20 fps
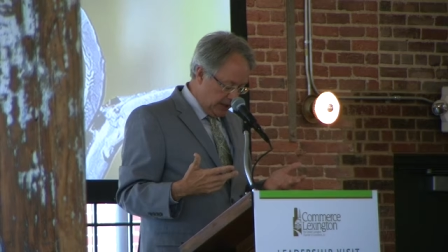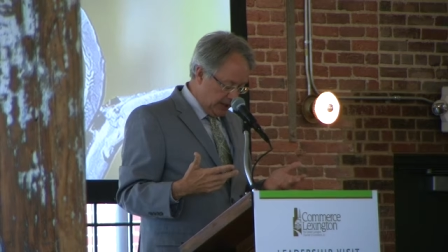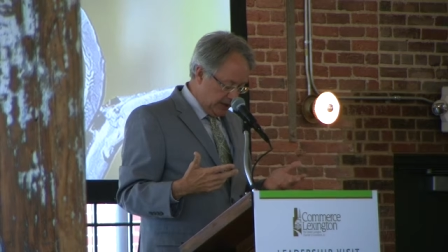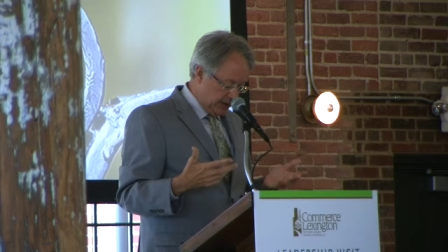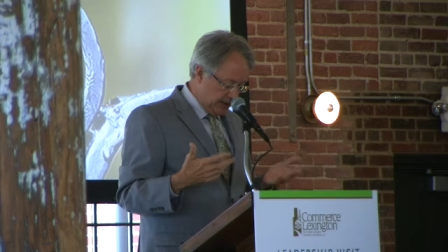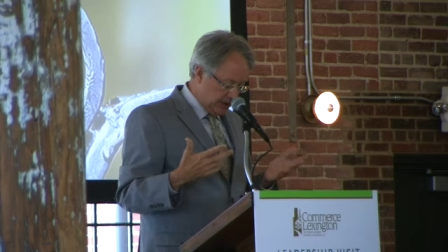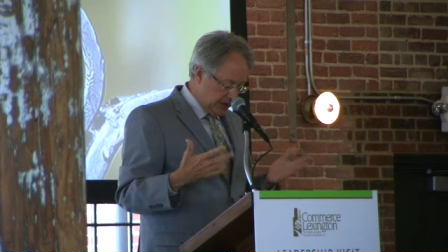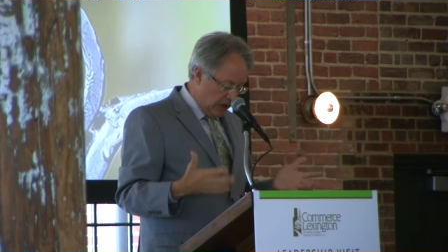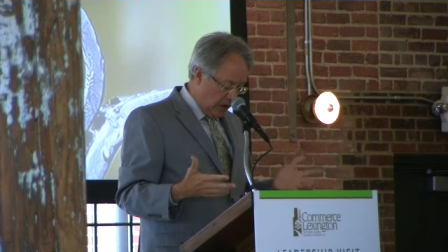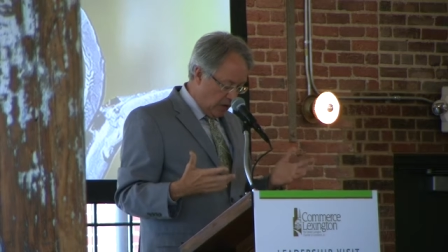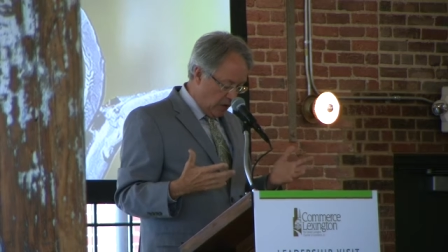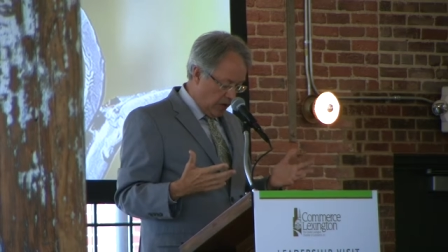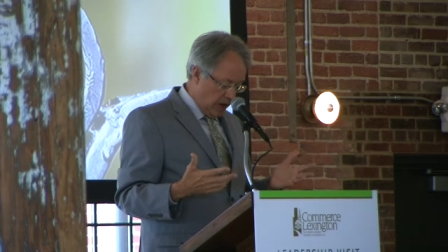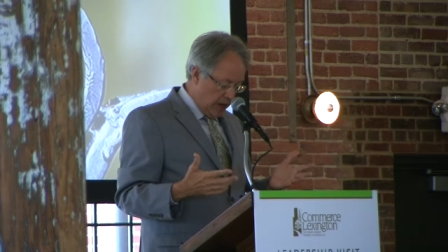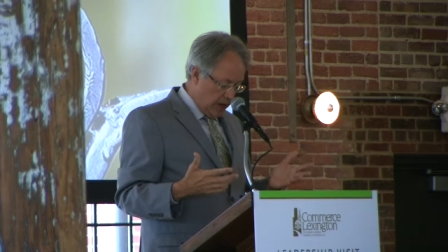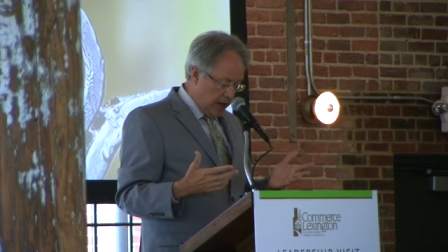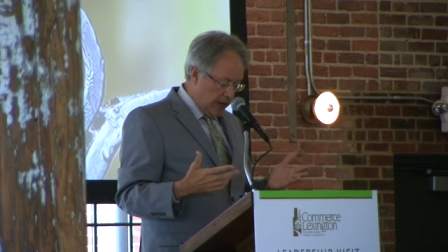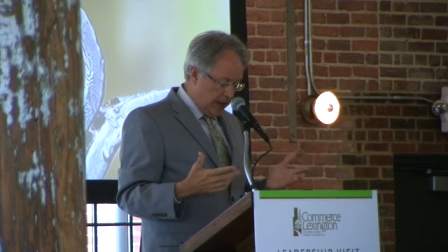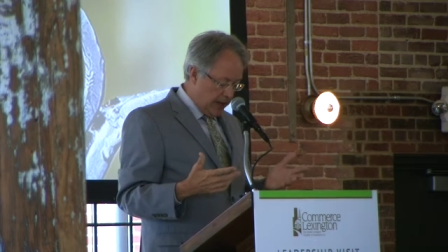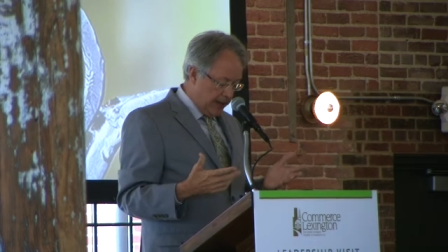So
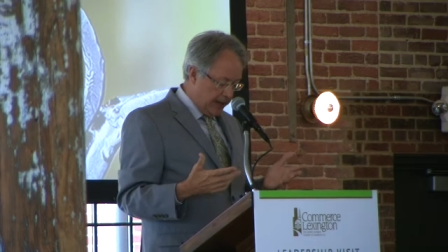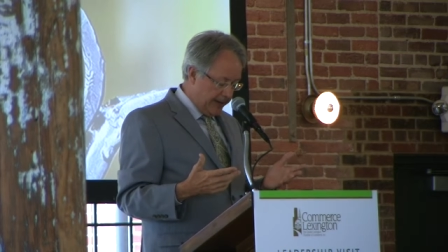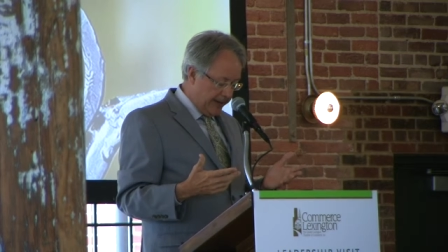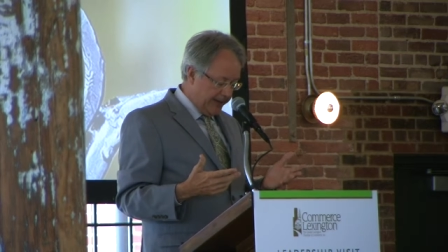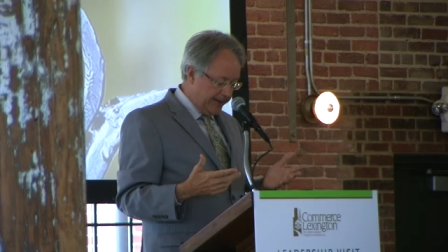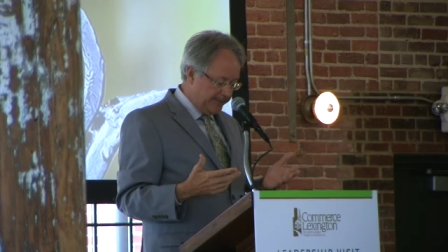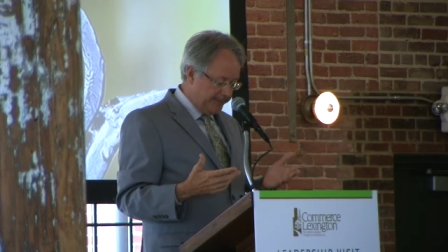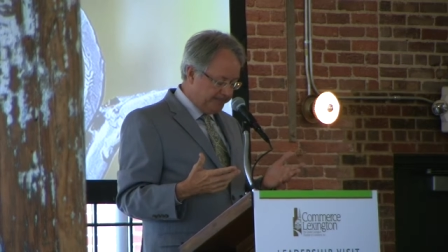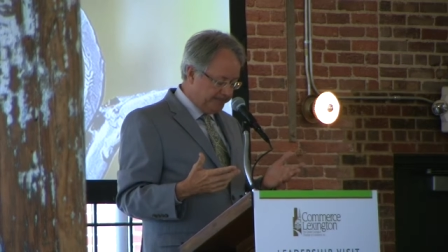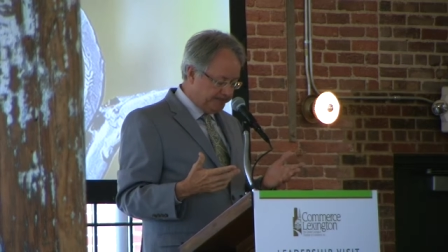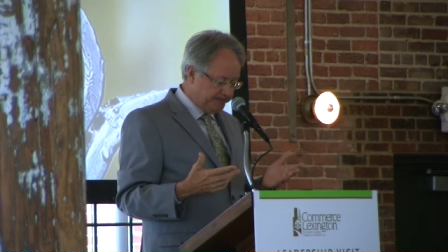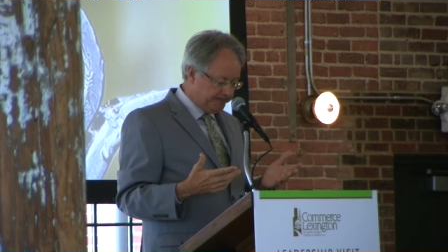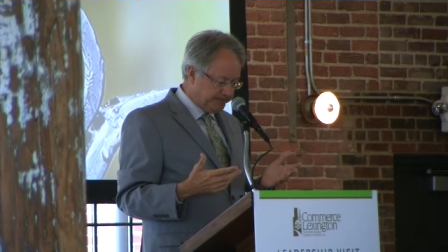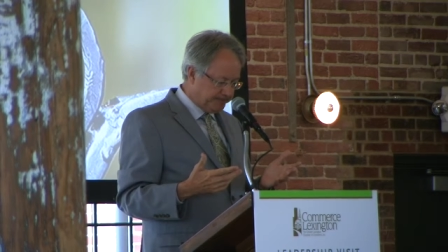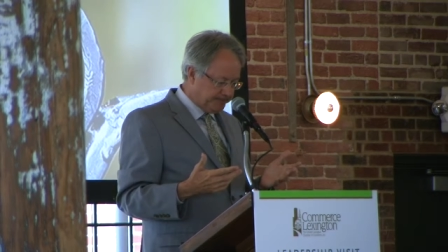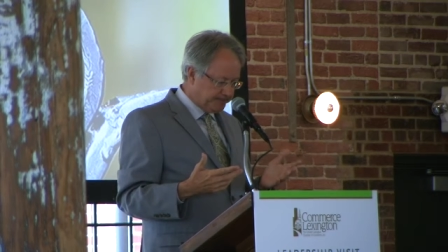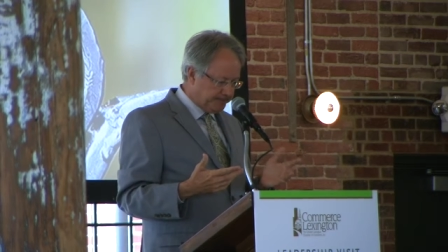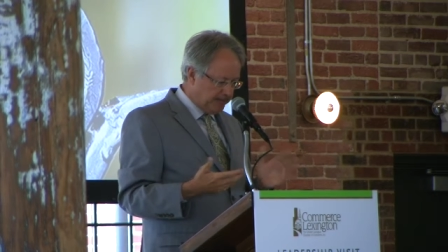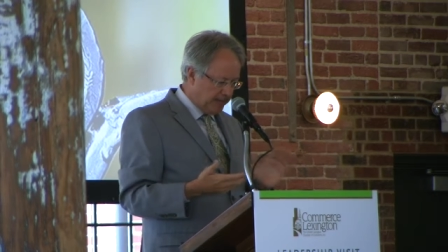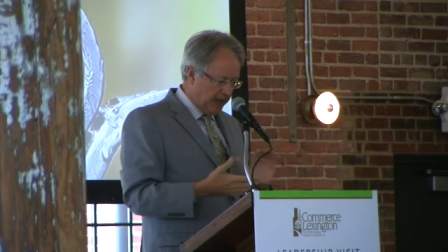I'm
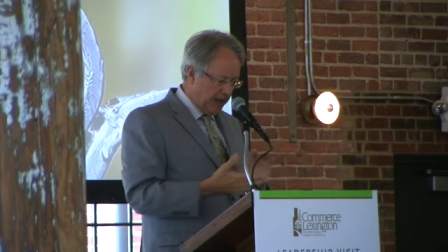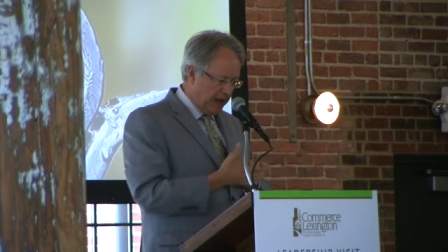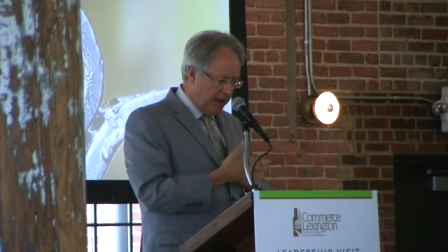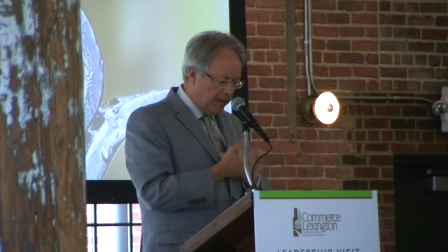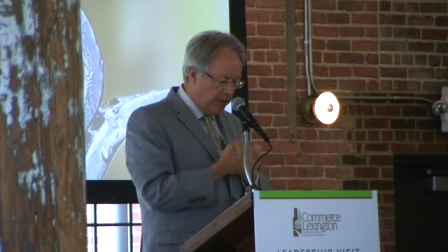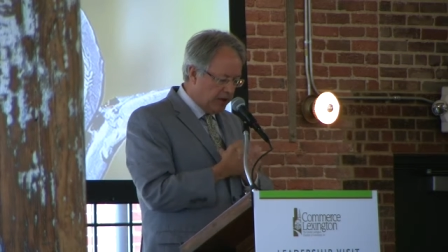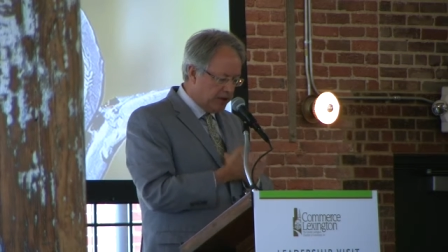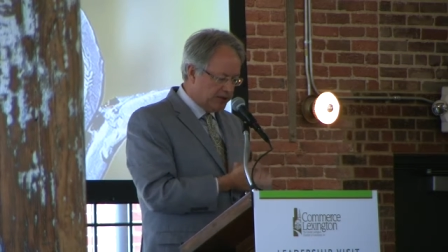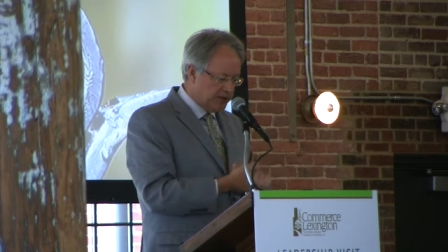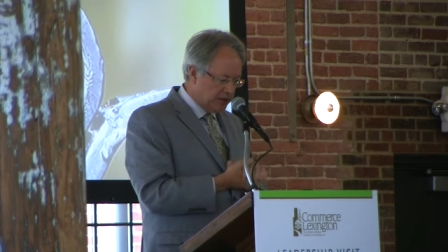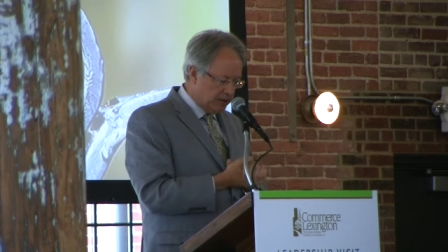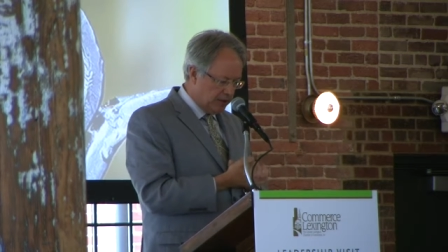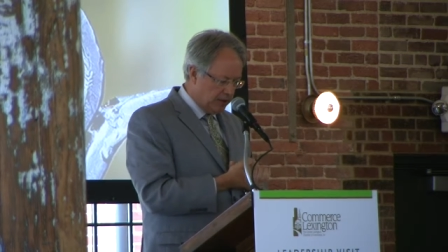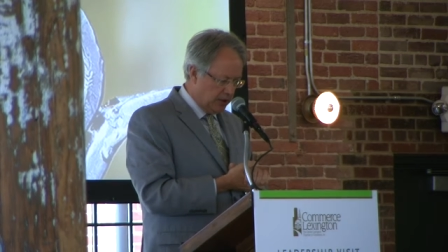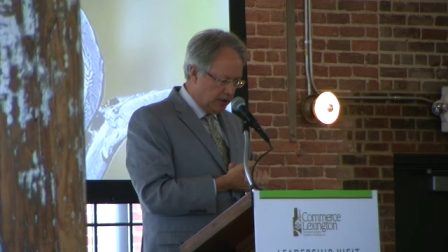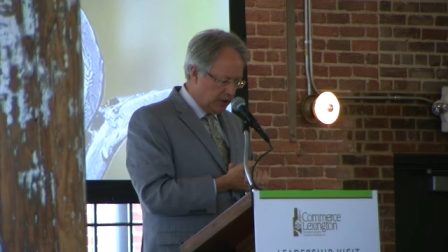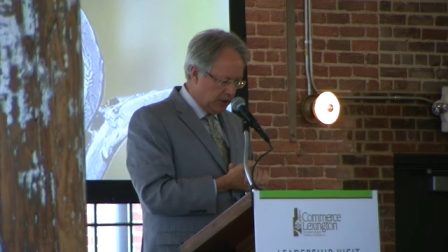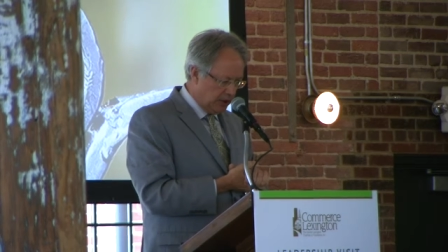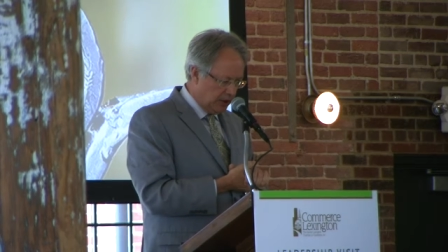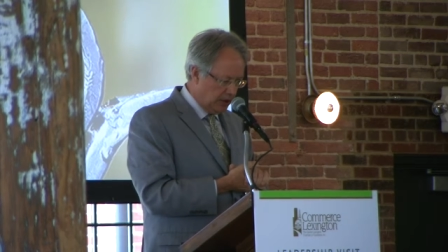also
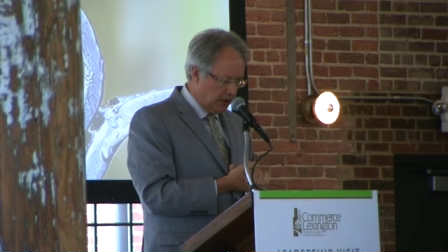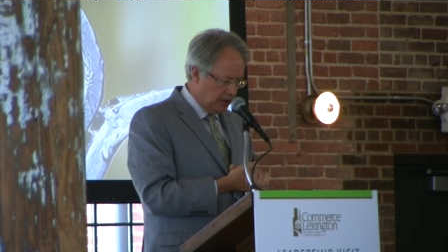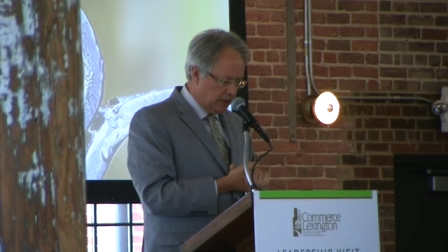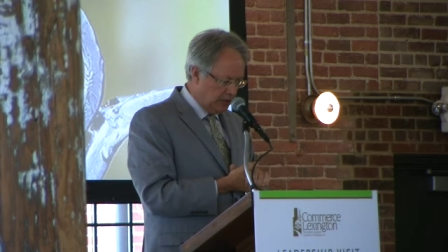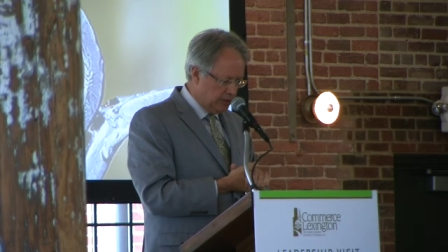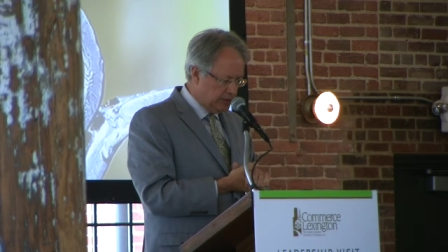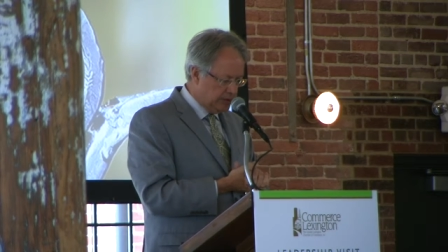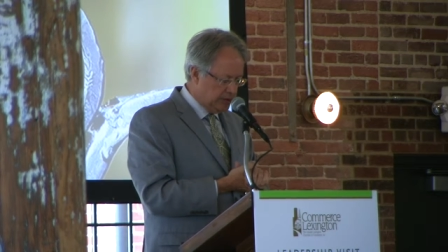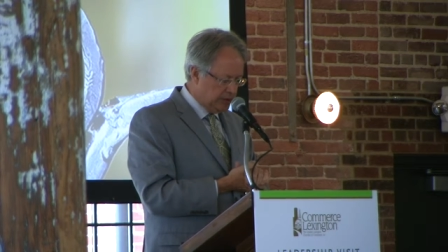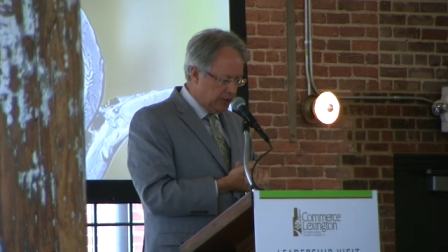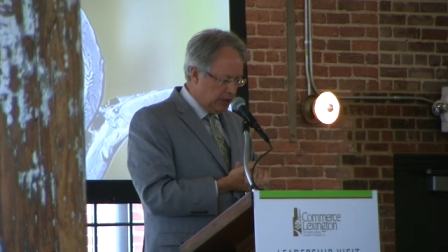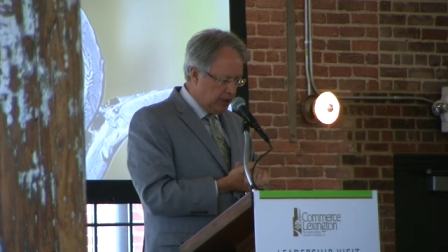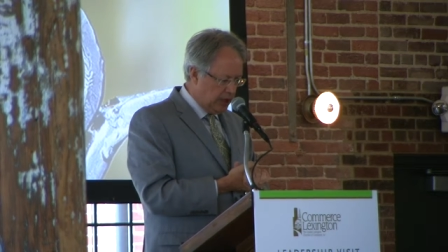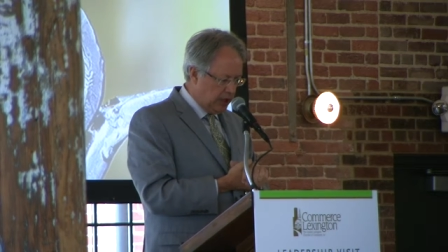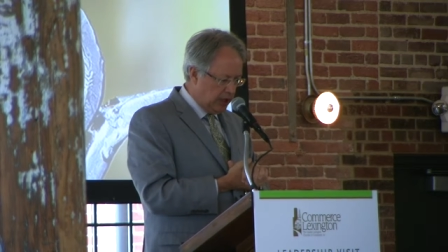going to close